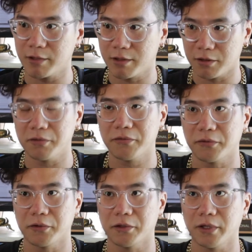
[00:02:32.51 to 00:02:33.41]
due
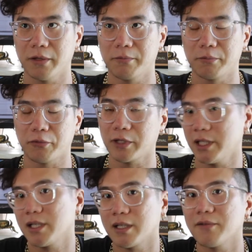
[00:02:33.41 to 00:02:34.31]
for a pretty
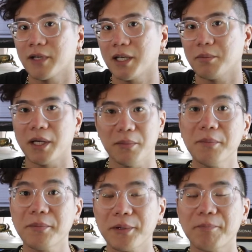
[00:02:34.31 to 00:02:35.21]
significant pay bump,